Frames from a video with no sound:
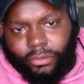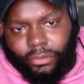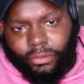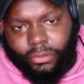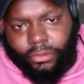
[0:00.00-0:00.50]

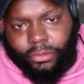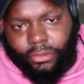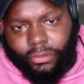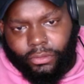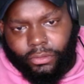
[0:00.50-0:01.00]

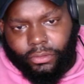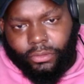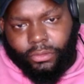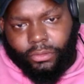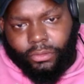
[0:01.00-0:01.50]

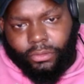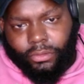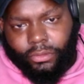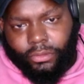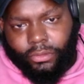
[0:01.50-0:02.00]

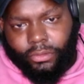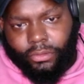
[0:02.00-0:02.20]
No words are spoken by the person on screen.